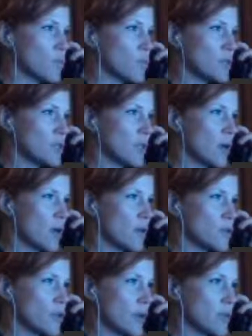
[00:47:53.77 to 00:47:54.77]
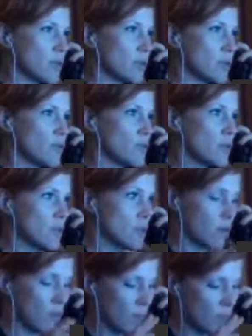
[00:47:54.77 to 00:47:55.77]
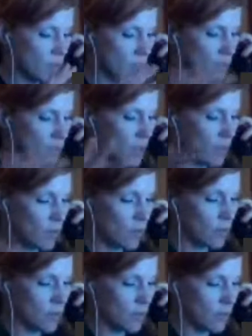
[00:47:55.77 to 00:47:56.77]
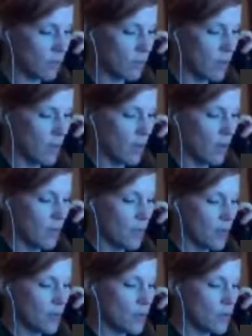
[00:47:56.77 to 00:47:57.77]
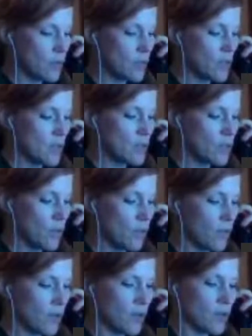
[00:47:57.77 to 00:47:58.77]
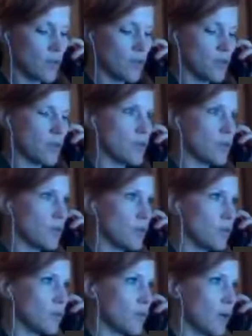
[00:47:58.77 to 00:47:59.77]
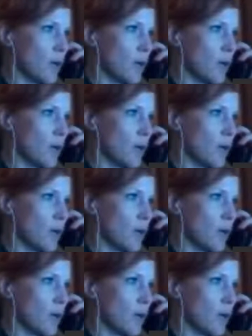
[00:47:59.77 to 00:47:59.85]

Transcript: words in there are trying to confuse us, so I'm just going to use these 3 figures to,